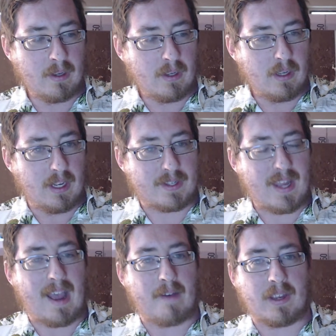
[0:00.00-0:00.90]
It's
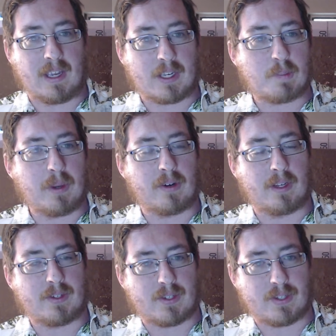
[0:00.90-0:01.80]
having
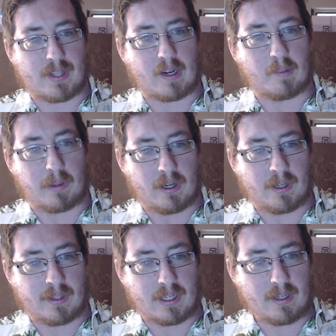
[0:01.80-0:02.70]
experiences that are
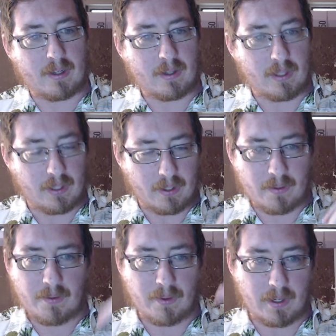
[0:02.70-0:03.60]
beyond that.
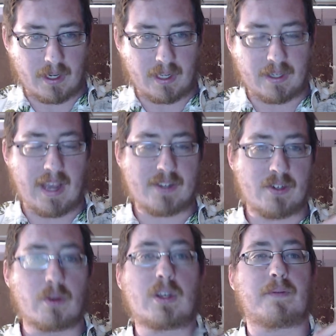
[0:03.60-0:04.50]
It has
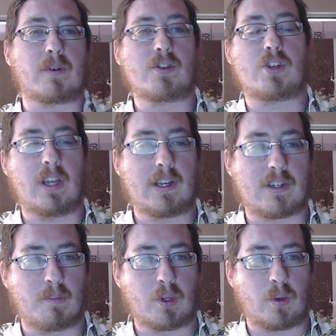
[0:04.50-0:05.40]
no
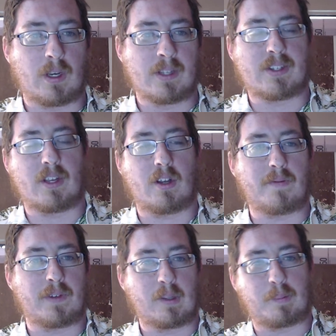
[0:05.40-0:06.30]
differentiation between itself
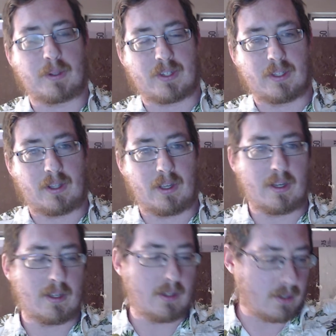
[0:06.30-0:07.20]
and the
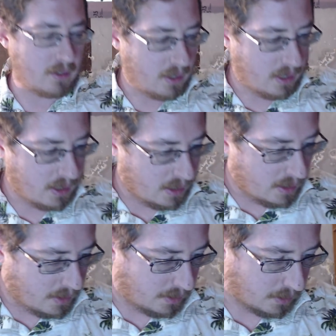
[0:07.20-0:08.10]
placenta and
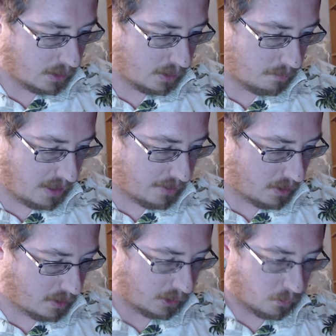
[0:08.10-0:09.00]
the
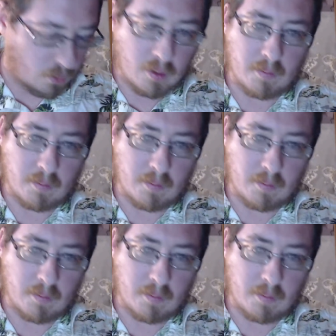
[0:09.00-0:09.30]
mother and the womb and